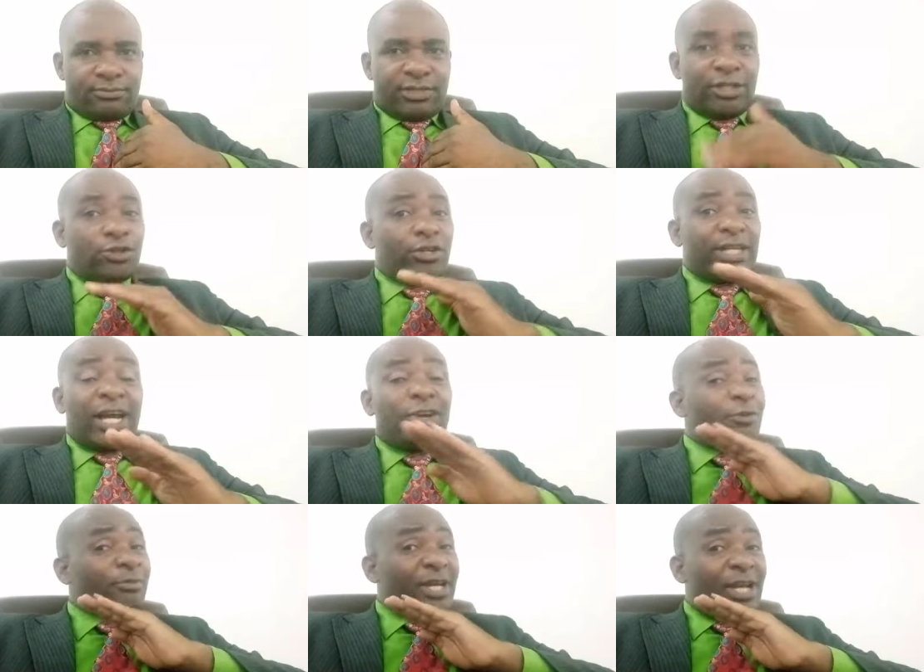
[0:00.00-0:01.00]
the daughter
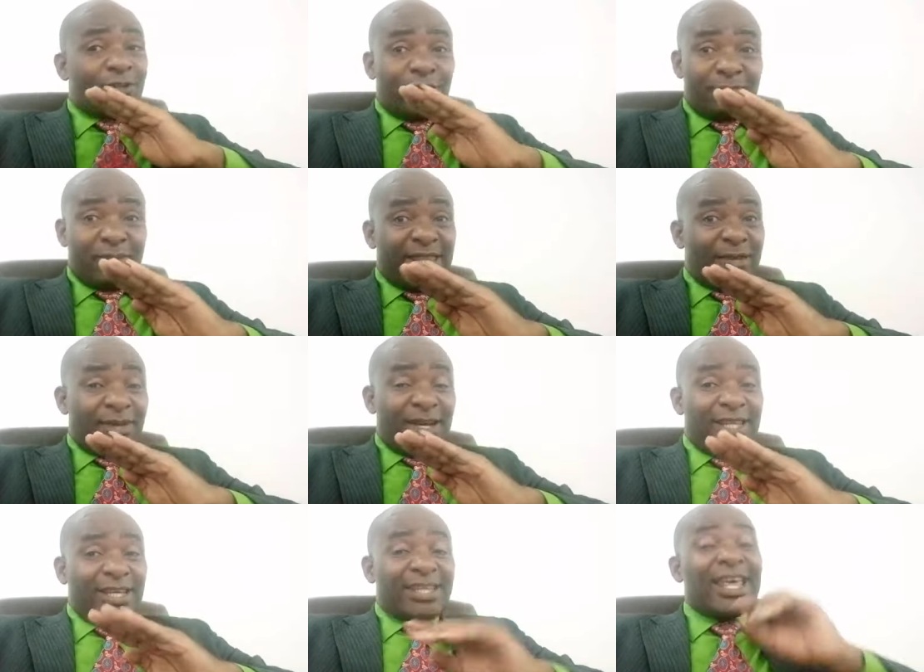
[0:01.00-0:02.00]
cannot be cancelled by the
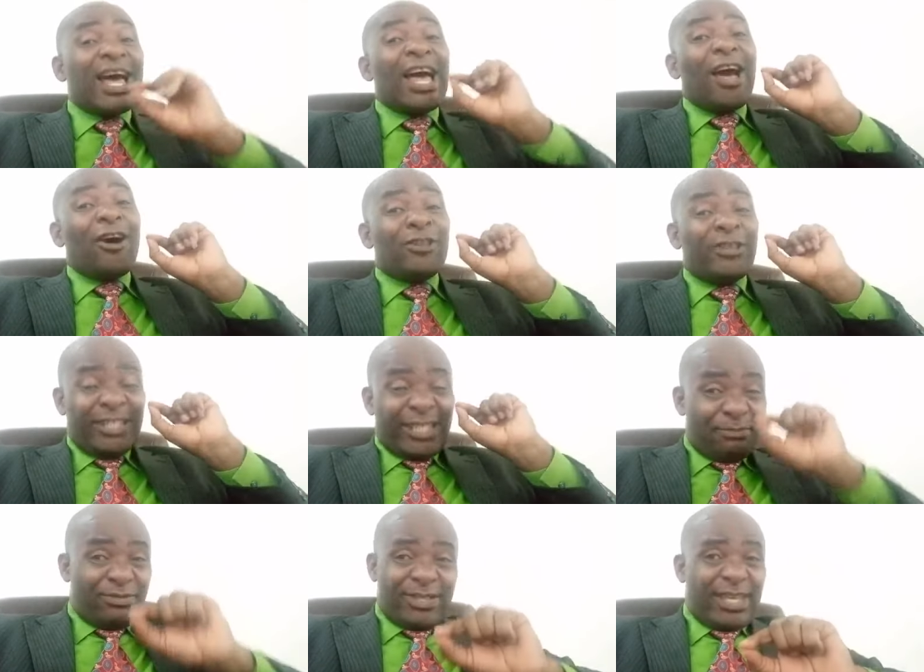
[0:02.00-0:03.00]
mother there are all
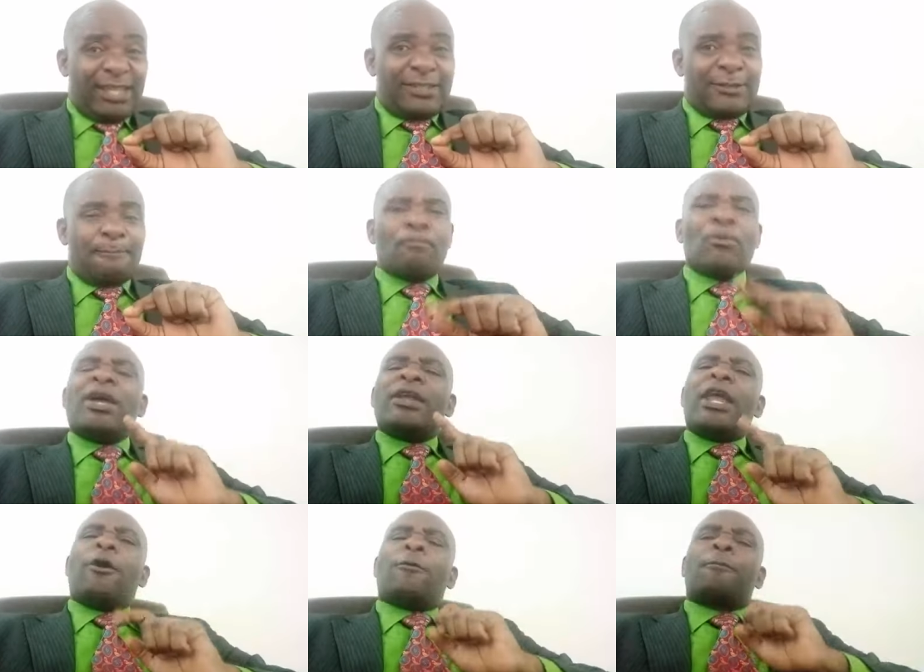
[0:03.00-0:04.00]
deep things
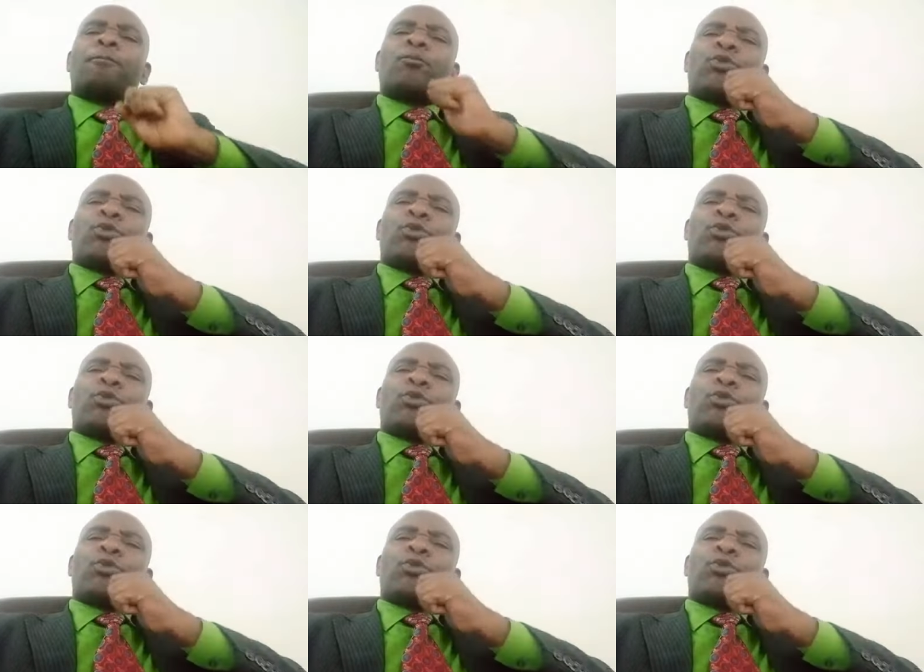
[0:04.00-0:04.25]
now